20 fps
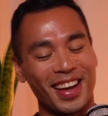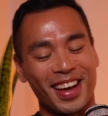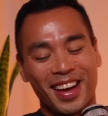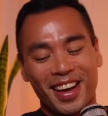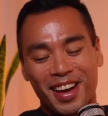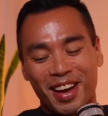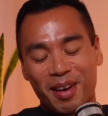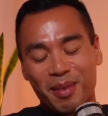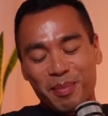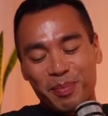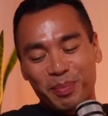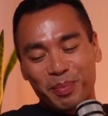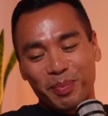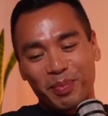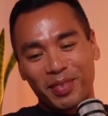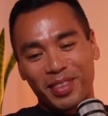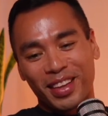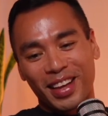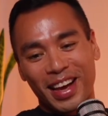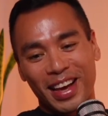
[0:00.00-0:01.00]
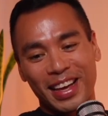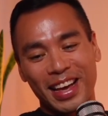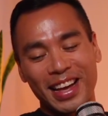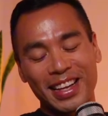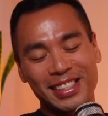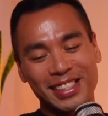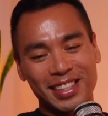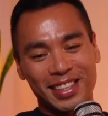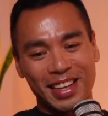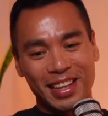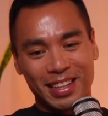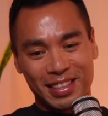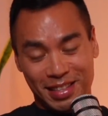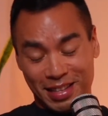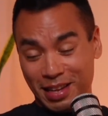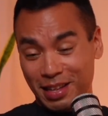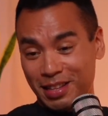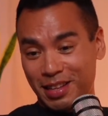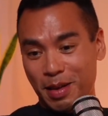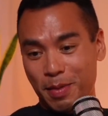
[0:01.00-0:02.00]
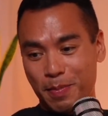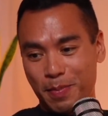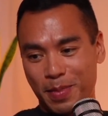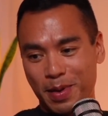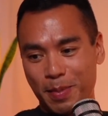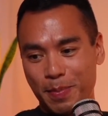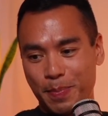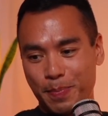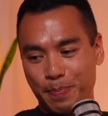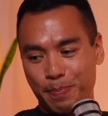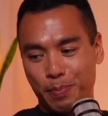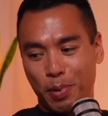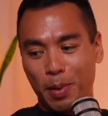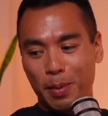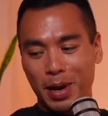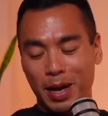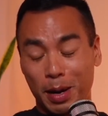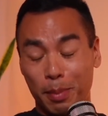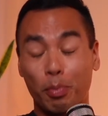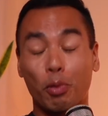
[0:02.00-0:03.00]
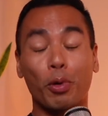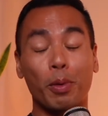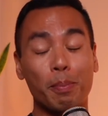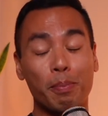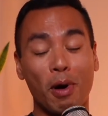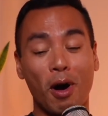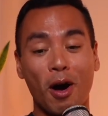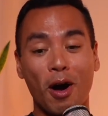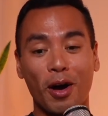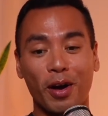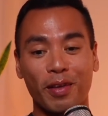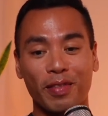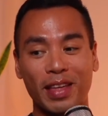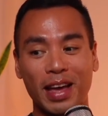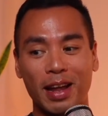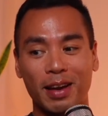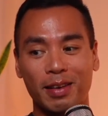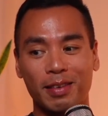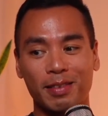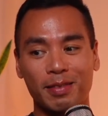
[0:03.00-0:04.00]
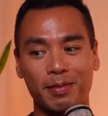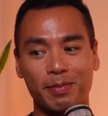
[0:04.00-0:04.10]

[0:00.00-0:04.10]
I guess an important part of that